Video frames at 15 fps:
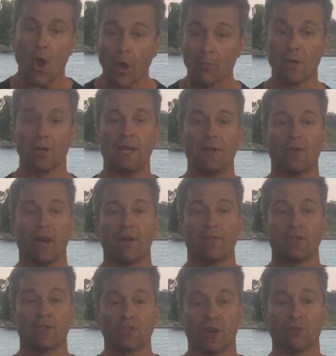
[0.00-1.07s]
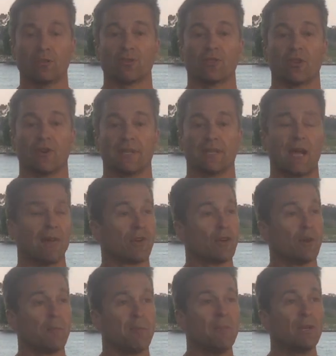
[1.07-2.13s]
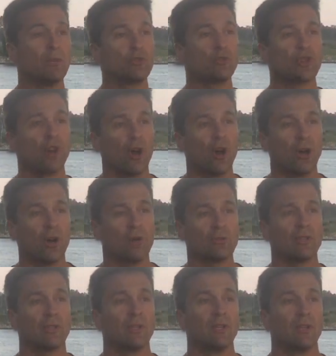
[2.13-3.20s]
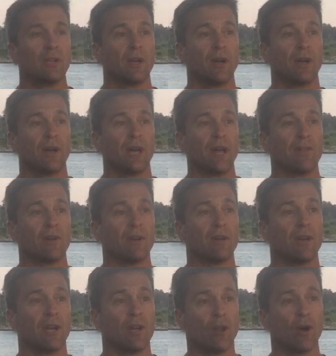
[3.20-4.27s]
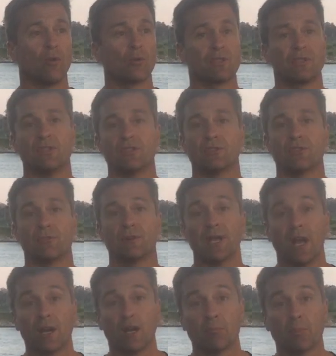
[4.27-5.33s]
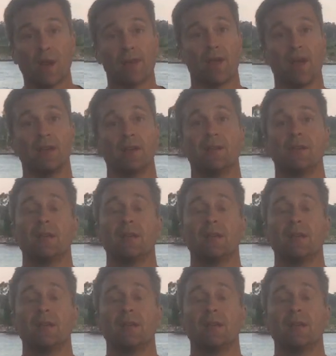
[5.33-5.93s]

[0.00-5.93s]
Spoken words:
I believe I have the social side covered. I'm a middle child. I have an older sister, a younger brother.